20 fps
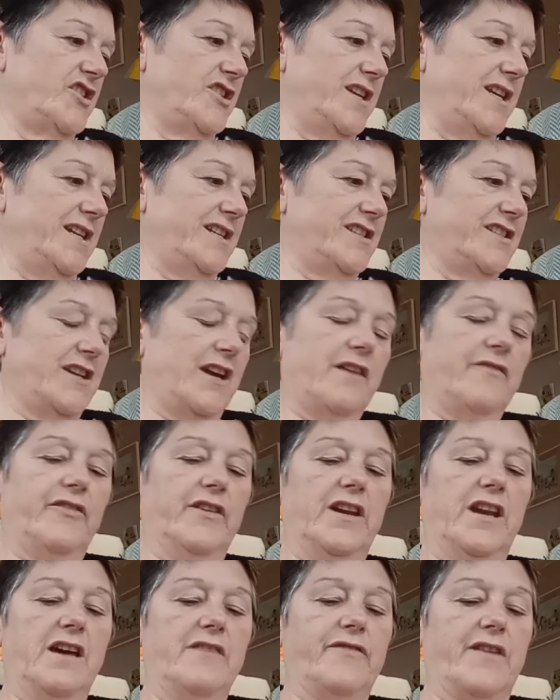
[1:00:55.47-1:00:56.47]
neat stuff.
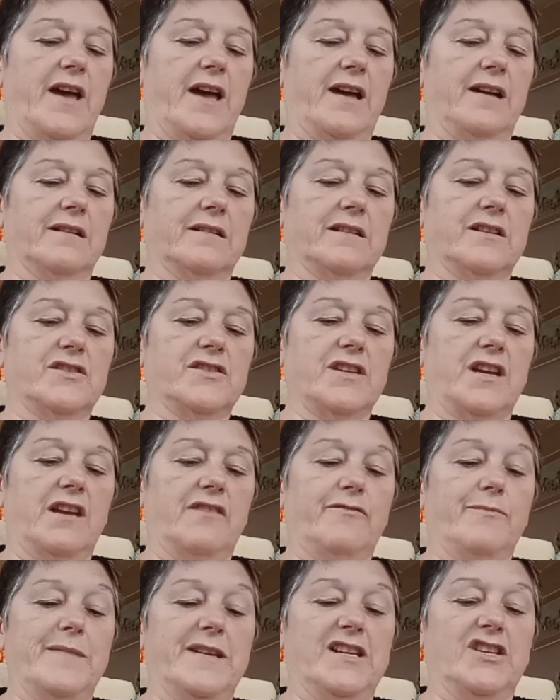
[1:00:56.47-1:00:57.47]
I love it because I
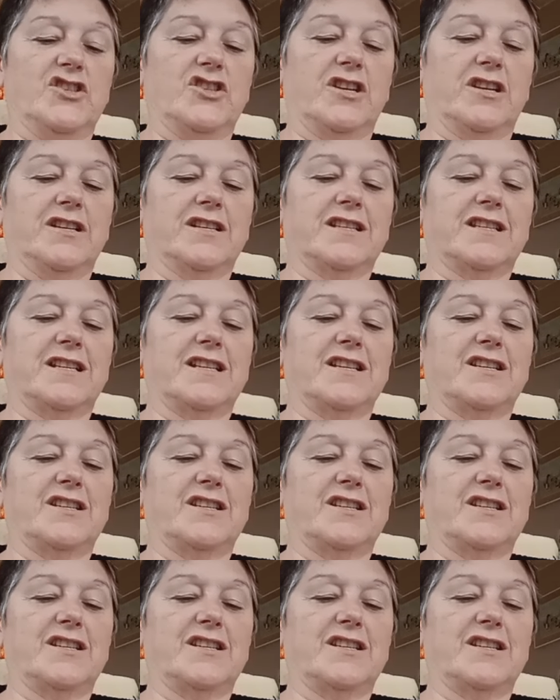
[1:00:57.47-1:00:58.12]
love miniatures.